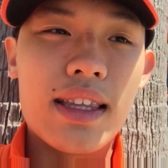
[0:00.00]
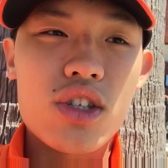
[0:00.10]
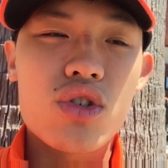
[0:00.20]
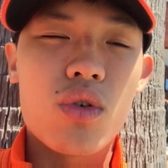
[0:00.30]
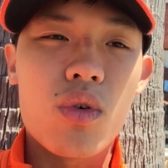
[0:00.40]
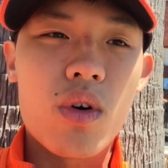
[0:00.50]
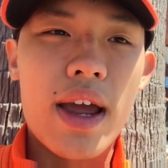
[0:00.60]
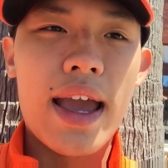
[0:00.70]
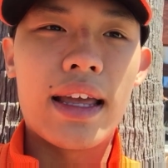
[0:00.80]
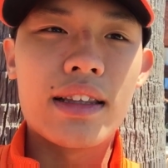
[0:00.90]
this tour
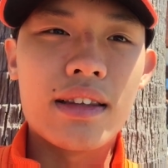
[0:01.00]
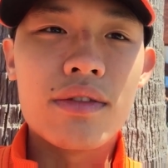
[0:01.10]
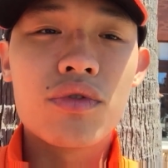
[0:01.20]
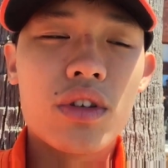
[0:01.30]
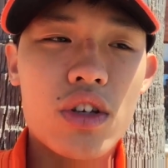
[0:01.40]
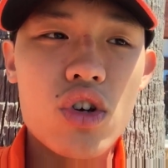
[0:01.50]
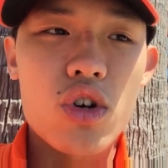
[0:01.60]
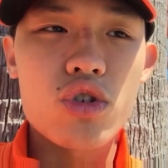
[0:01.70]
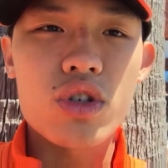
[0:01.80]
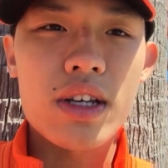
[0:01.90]
and the
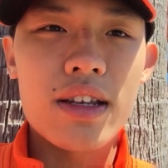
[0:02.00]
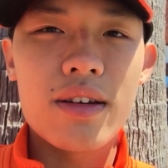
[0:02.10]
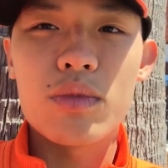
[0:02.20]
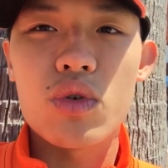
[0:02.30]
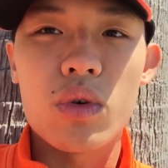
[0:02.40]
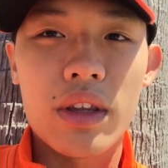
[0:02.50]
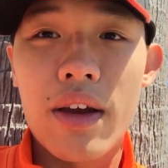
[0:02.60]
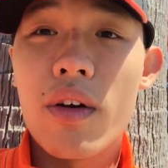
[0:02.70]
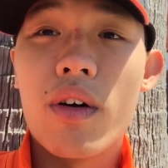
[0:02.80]
Dodger Stadium tour they